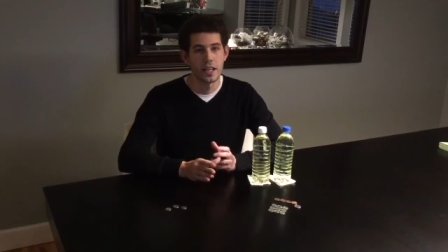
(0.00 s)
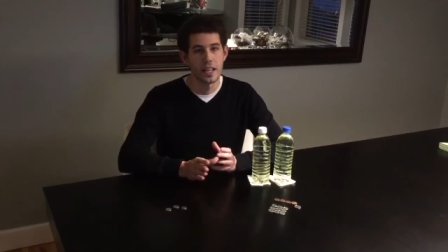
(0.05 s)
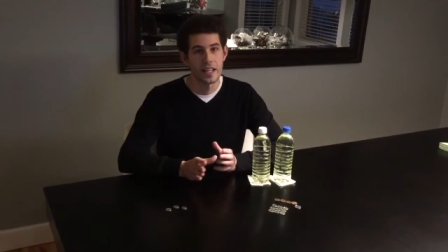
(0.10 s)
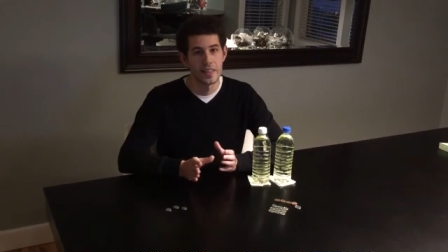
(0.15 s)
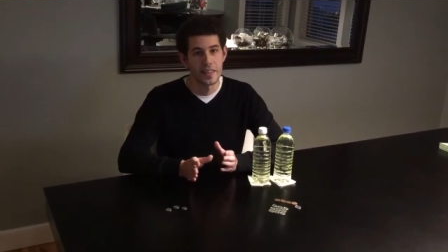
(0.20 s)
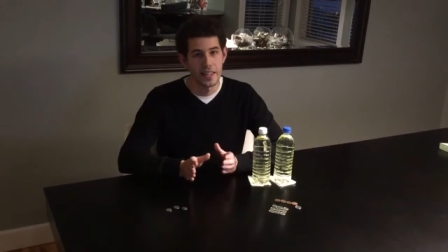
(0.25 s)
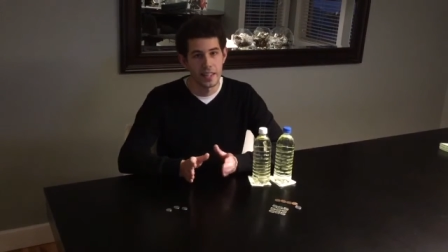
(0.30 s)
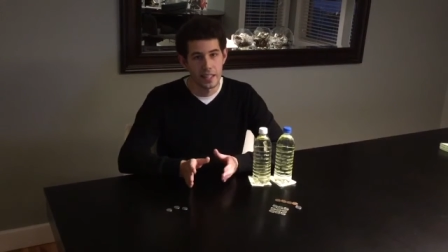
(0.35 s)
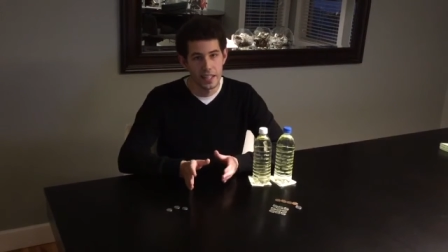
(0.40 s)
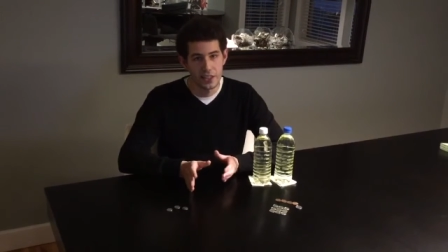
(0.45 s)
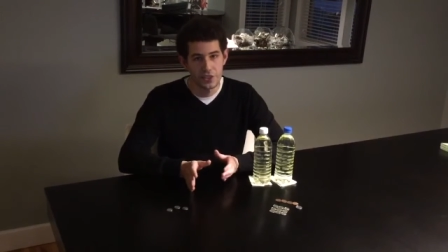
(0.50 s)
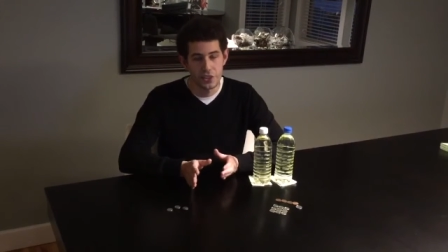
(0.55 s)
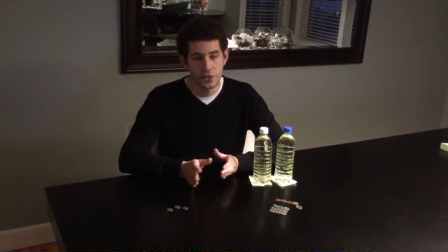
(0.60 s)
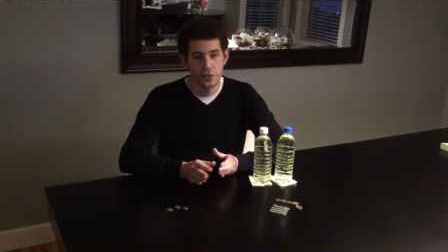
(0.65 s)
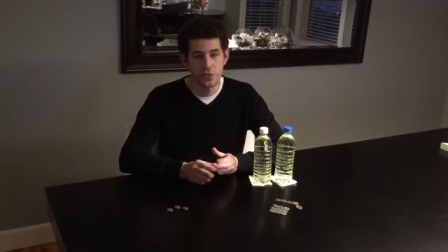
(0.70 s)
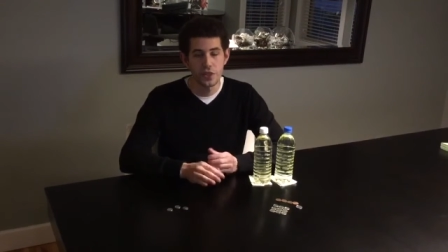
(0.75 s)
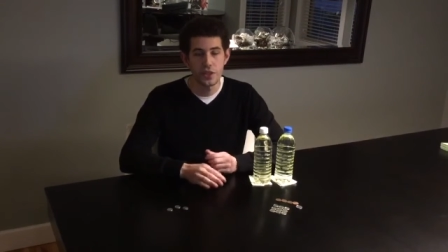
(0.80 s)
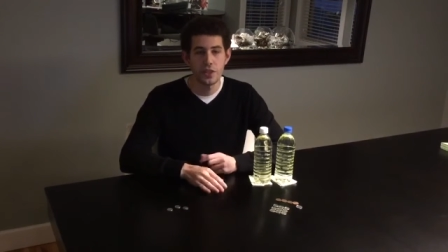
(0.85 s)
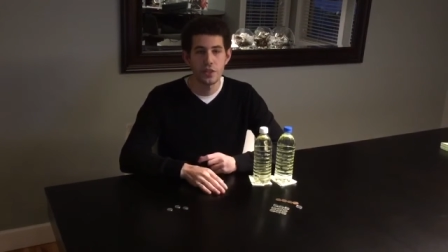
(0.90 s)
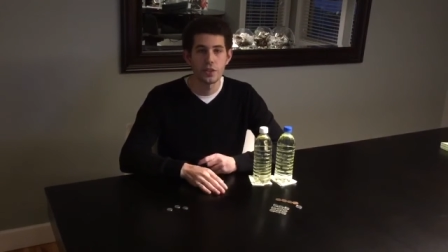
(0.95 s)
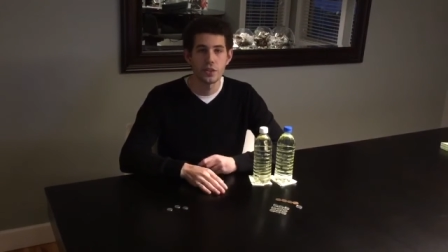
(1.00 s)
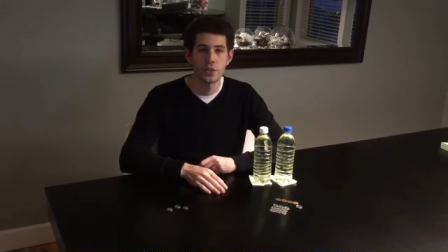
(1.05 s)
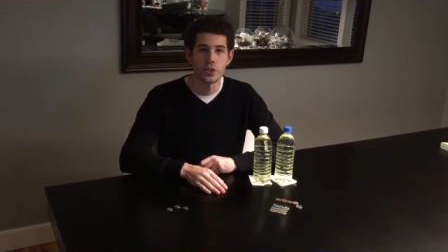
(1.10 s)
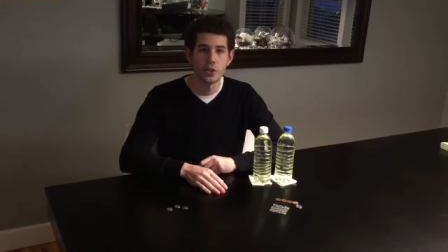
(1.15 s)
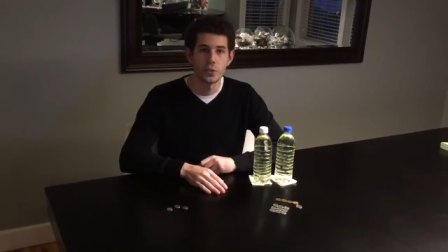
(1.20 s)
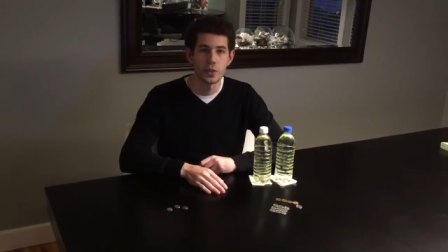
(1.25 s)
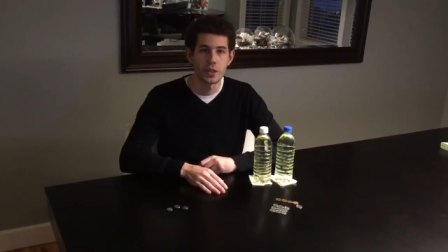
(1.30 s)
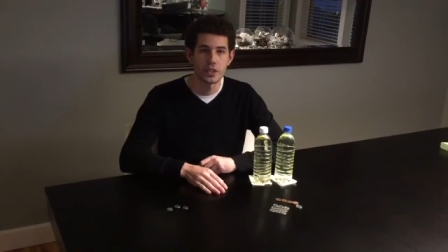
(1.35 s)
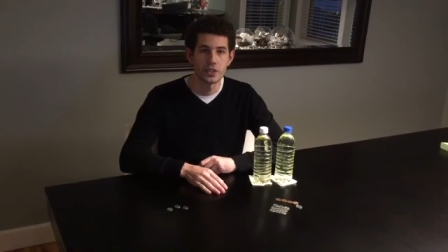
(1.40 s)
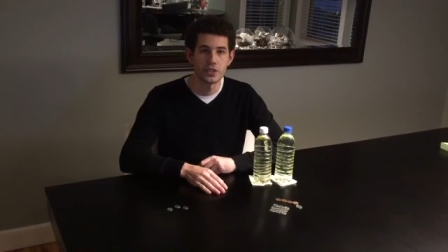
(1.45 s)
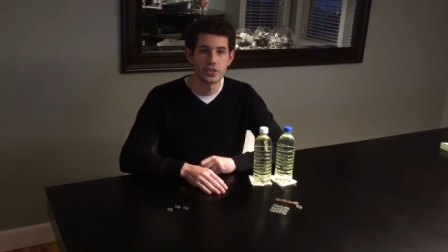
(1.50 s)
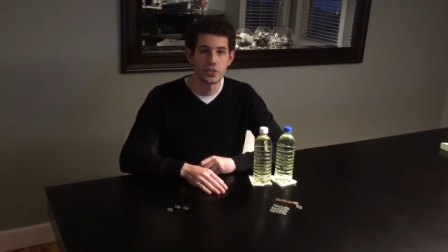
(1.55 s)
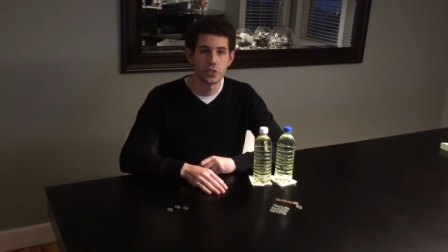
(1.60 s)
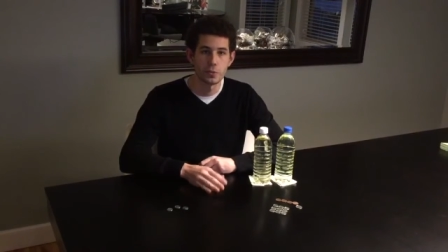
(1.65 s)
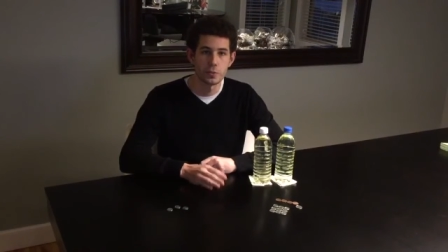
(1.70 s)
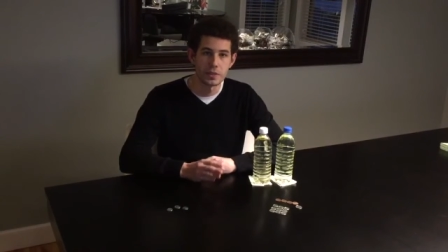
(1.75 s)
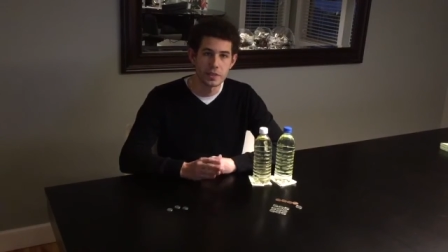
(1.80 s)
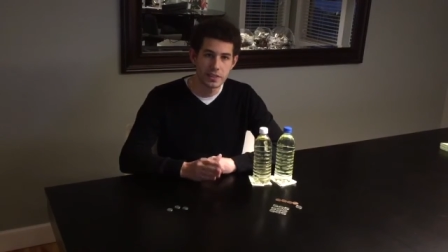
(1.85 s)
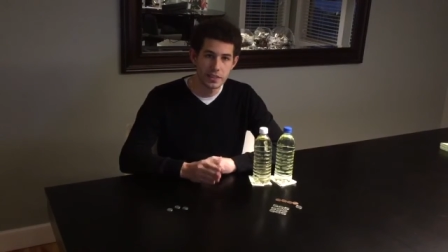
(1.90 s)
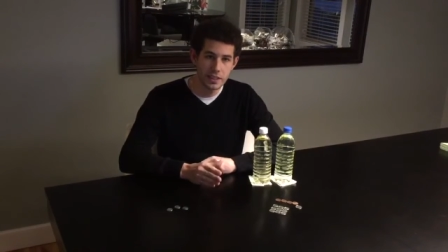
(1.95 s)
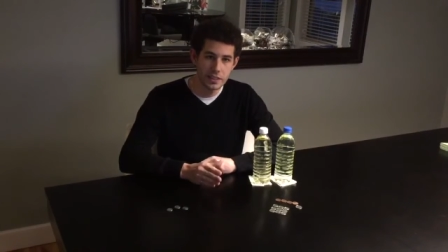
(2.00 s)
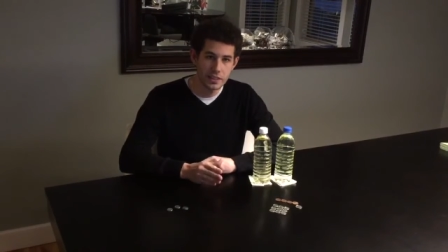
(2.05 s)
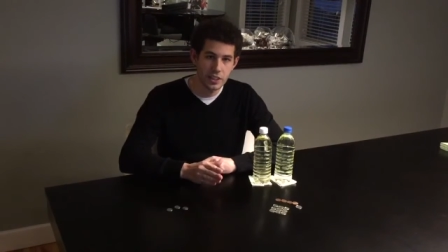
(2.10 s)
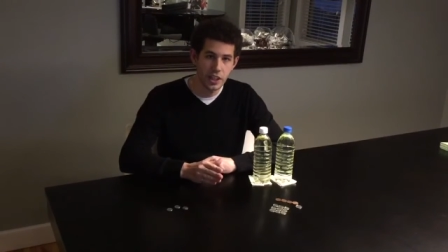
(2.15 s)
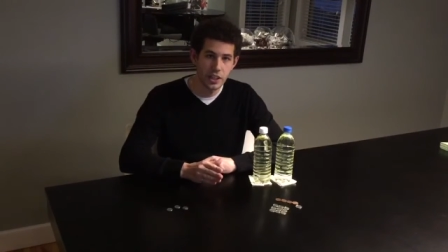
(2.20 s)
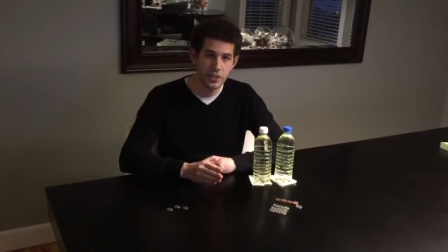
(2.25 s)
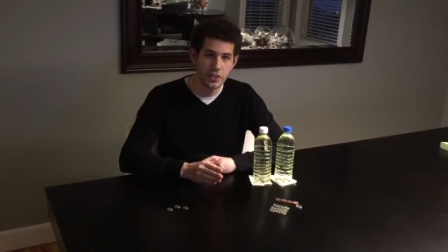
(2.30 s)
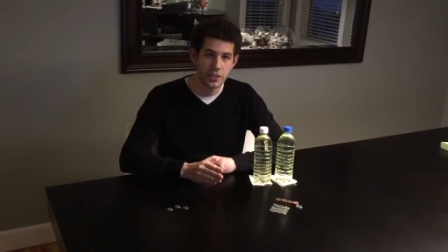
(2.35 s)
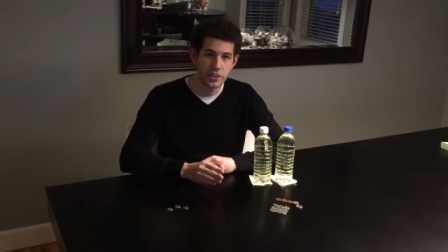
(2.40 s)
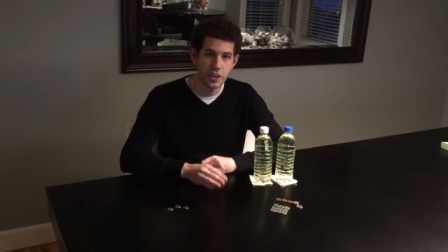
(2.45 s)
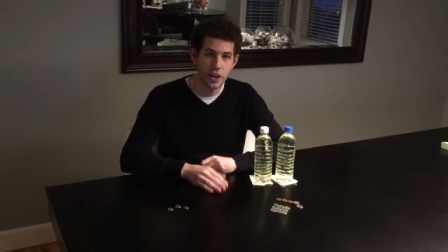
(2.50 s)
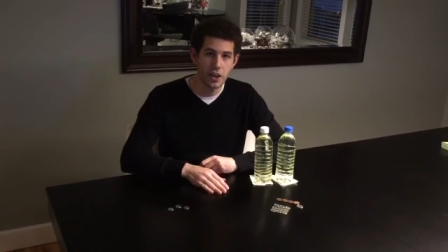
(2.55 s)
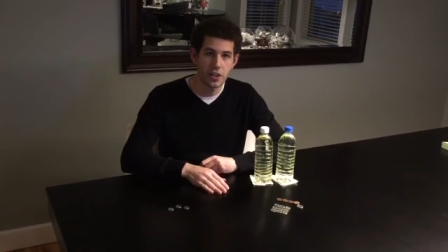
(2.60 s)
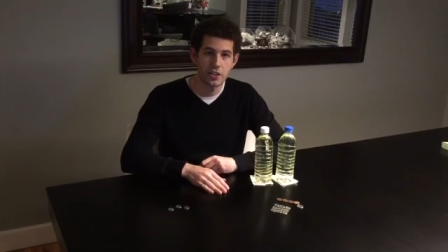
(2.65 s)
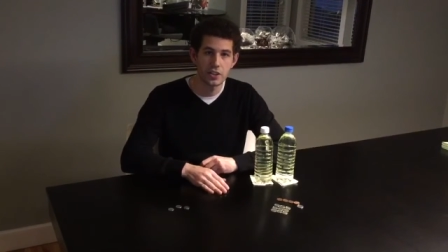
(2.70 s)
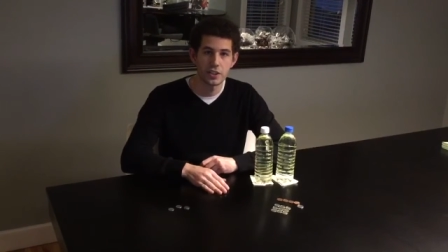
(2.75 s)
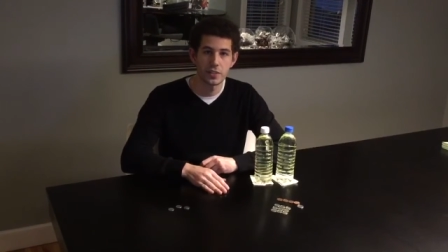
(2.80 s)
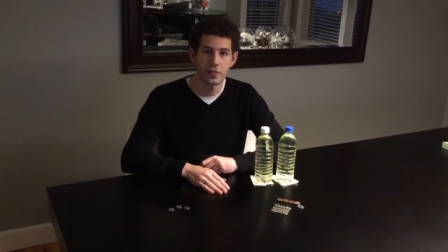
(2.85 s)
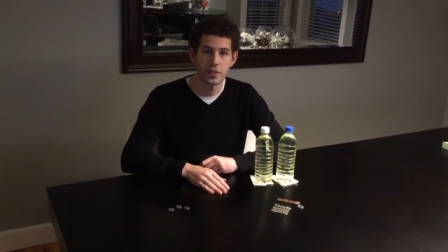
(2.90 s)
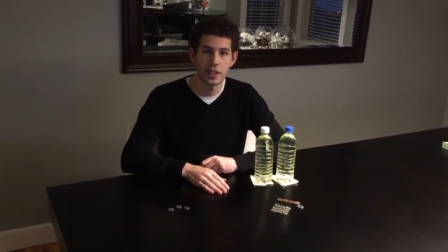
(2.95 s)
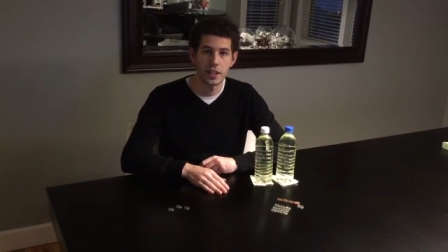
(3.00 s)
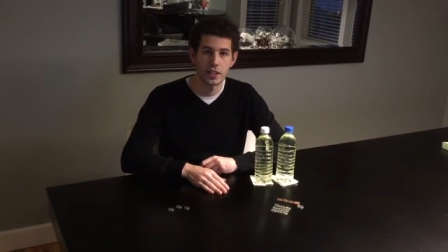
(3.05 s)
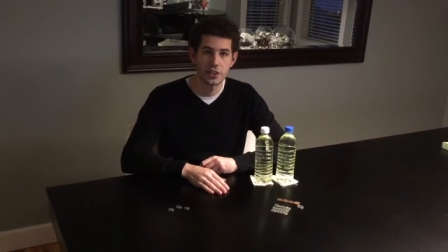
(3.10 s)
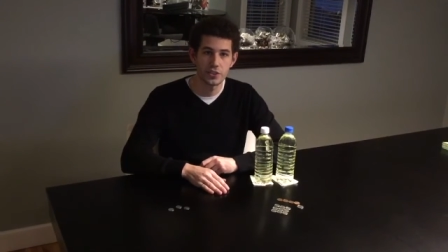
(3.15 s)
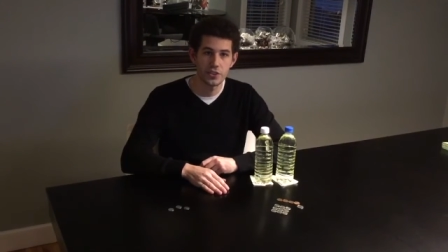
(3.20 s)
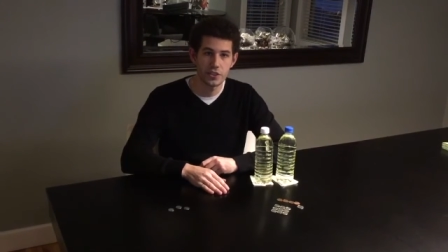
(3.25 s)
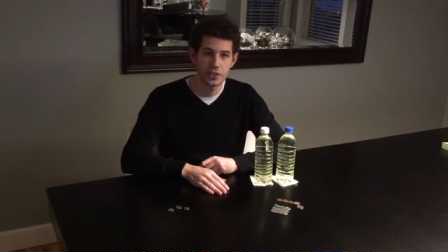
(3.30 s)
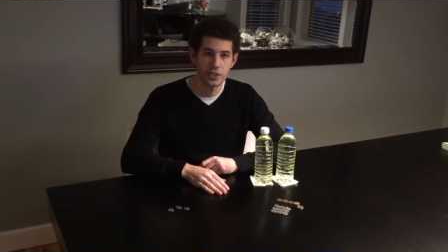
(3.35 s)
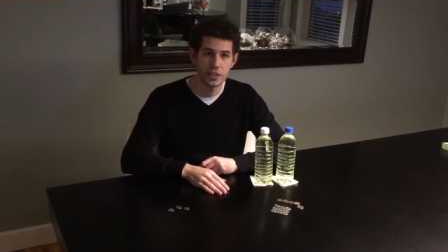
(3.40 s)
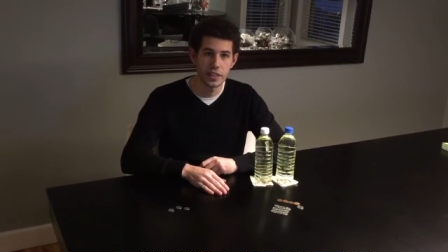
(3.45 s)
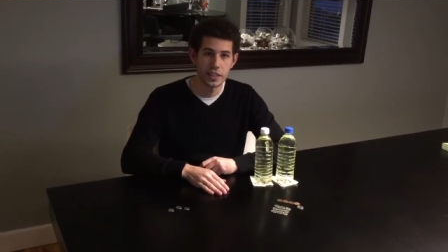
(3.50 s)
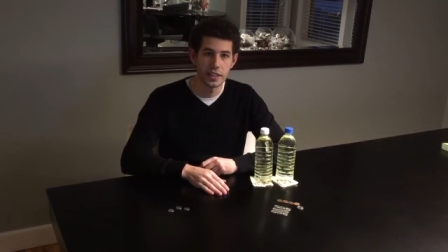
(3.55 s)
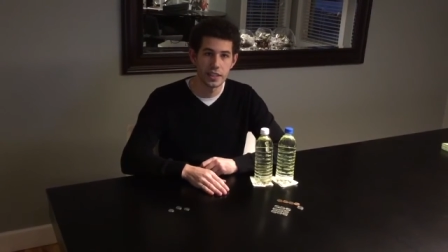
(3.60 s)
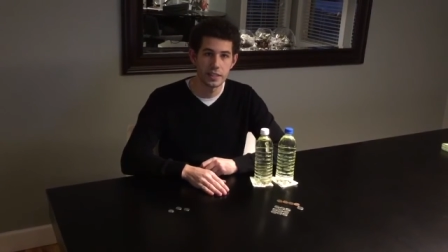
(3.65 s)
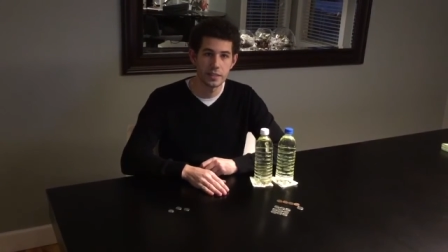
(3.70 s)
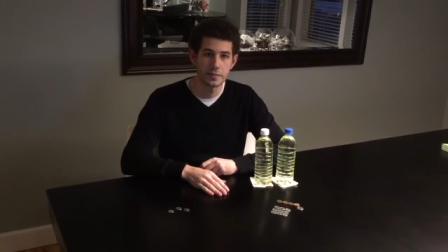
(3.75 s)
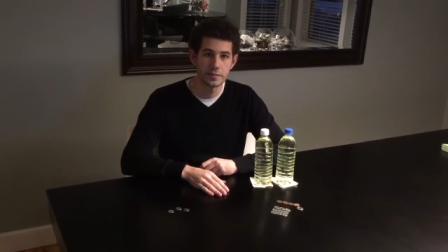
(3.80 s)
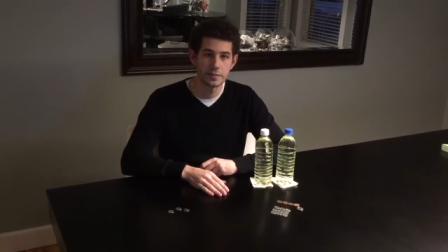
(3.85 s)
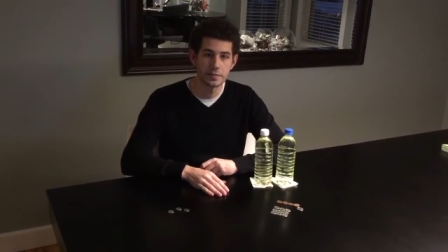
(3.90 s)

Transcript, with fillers: in the electric vehicle you will consume $600 of electricity.